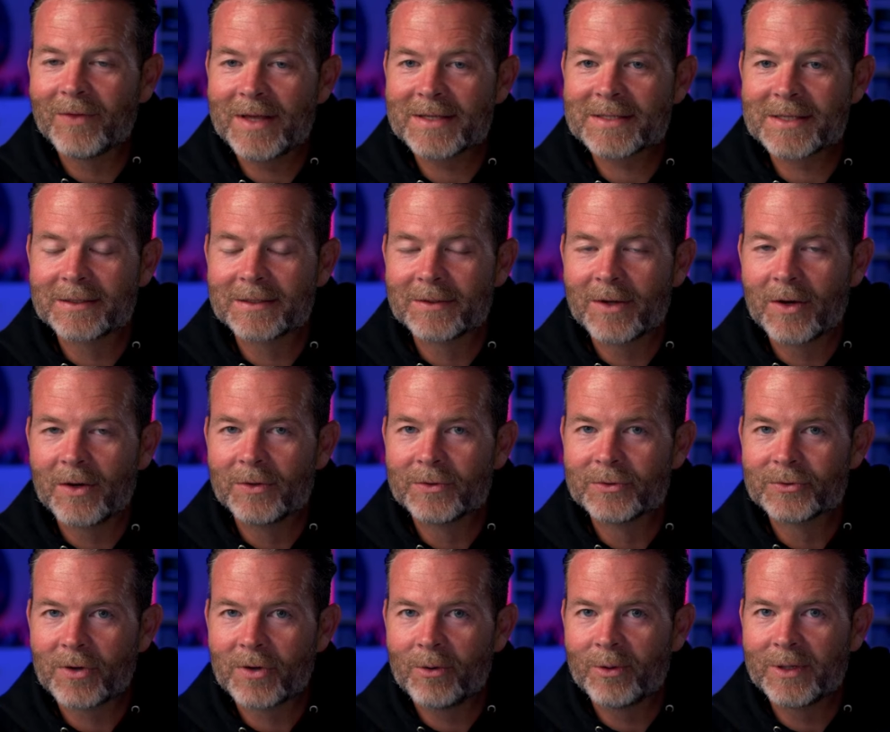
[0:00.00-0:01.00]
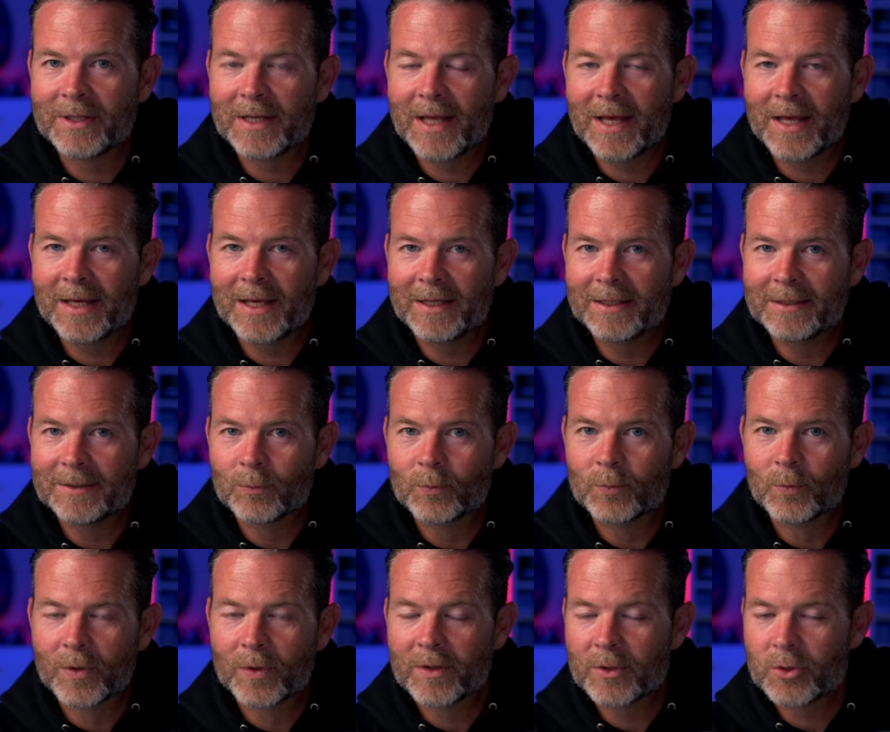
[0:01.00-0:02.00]
lesson on drawing a
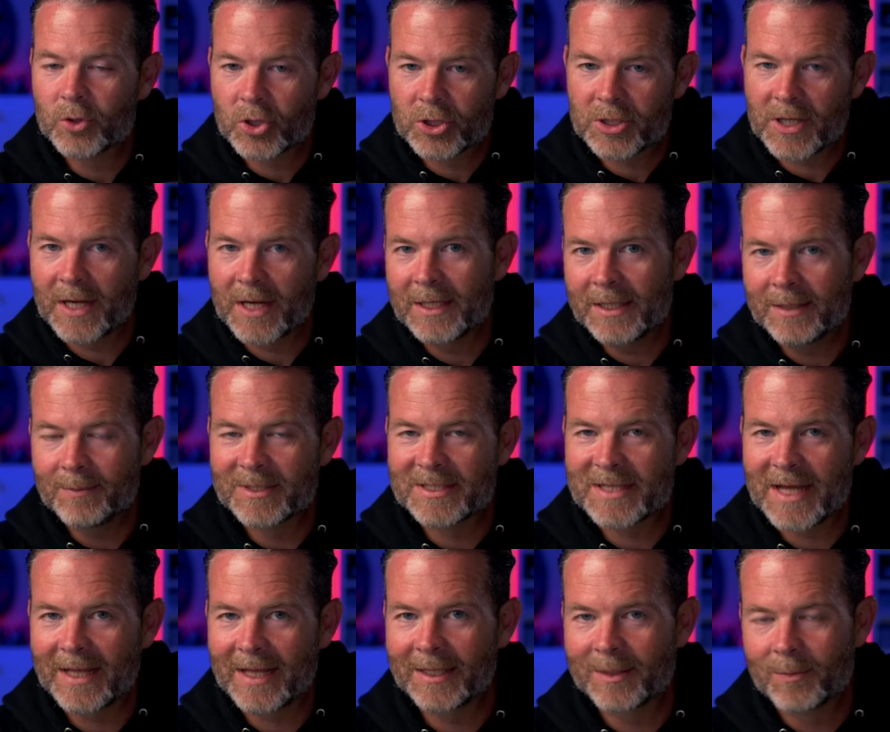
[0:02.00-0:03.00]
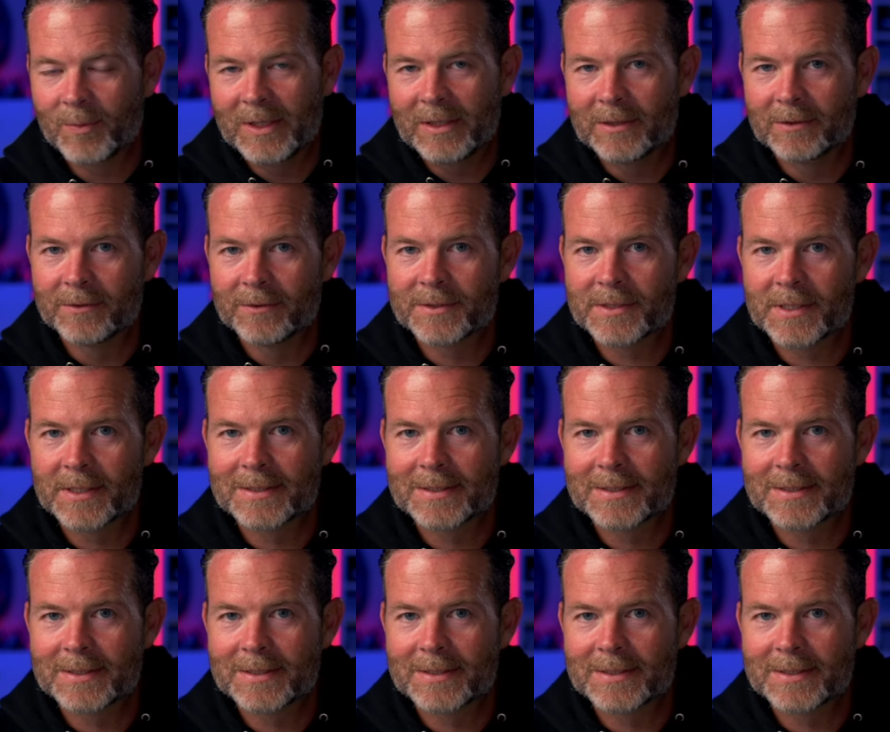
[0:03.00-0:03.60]
one of those shiny metallic beetles.